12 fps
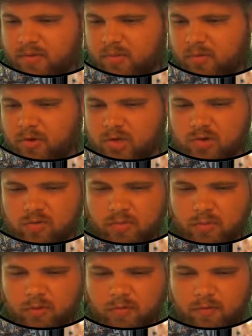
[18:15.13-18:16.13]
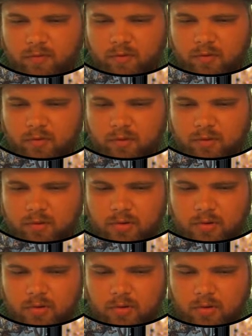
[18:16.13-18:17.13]
What I am worried at this point
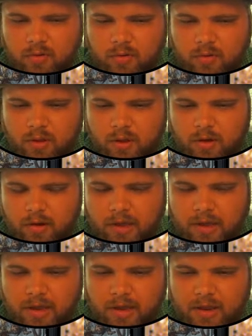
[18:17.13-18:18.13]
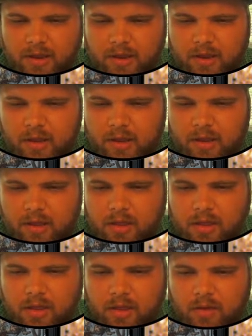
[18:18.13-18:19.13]
is
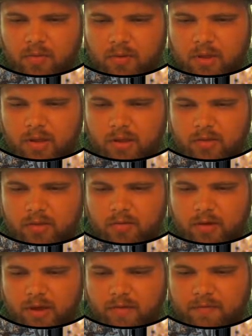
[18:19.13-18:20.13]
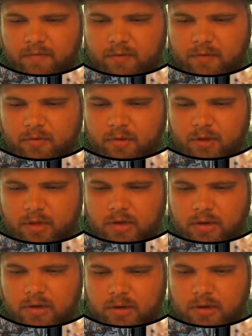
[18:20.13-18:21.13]
that they have the turn 3
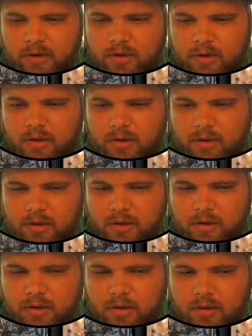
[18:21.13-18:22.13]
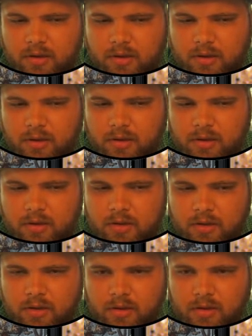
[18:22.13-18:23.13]
kill. Because if they have the Goblin
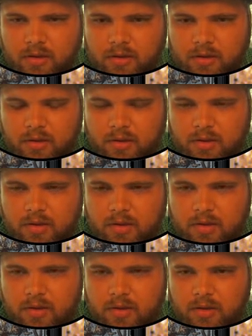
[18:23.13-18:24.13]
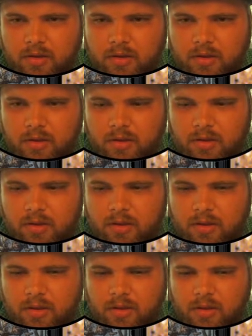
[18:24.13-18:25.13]
Harbinger in hand, that
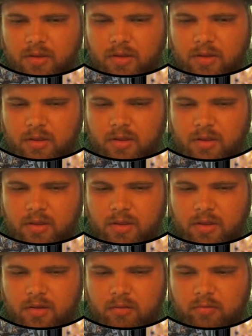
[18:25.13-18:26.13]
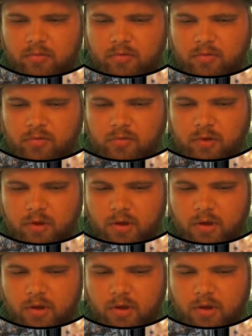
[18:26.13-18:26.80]
would be game.